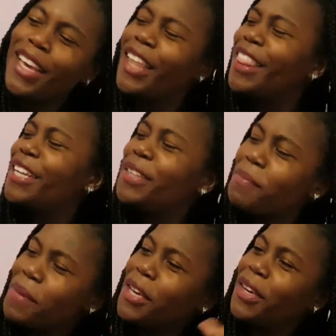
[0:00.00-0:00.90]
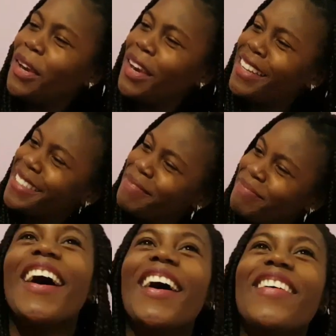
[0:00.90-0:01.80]
they did me good.
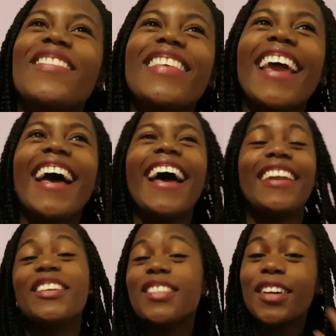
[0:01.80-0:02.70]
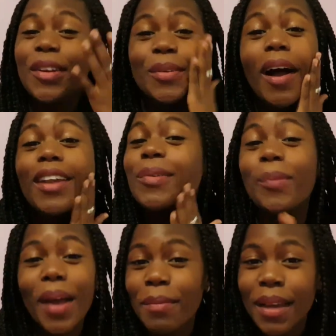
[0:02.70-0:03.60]
Yeah, and because I don't
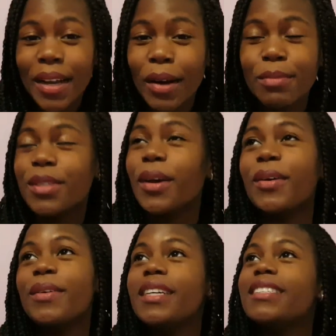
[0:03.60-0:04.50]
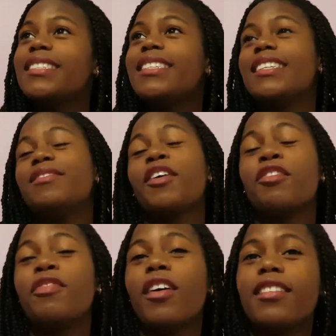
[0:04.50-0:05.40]
wear makeup, so it's very
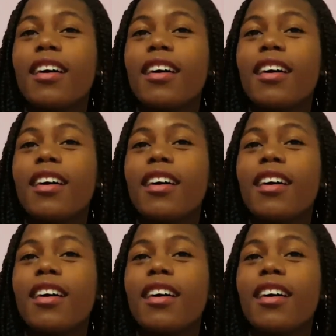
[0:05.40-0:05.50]
fun.